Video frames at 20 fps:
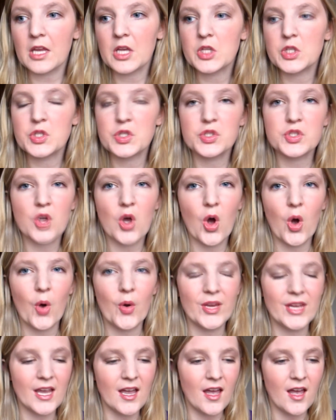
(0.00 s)
So
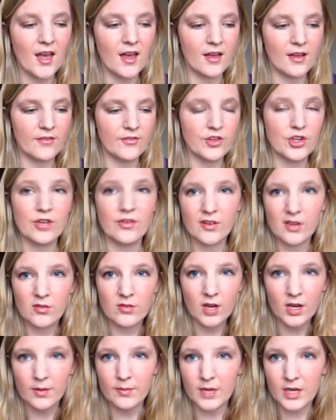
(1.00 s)
yeah, if you have any
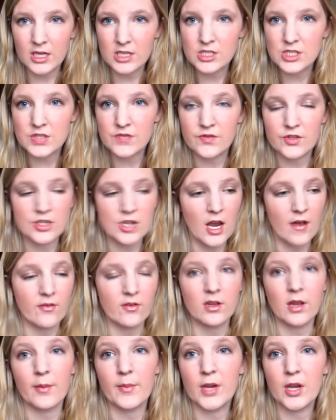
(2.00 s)
recommendations for
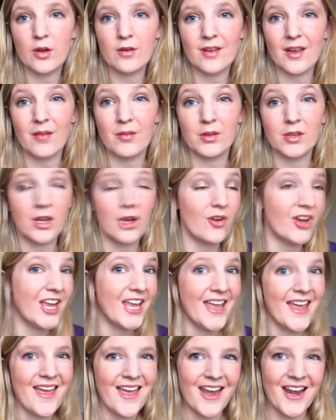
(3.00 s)
travel, let me know down below
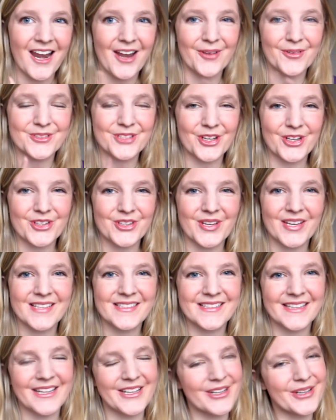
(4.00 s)
and I will talk to you
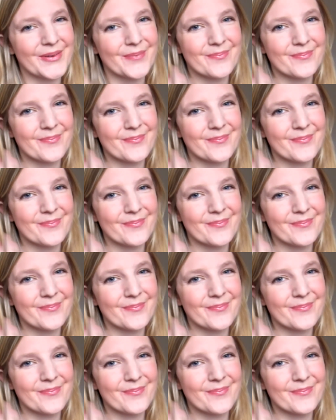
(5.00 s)
guys later.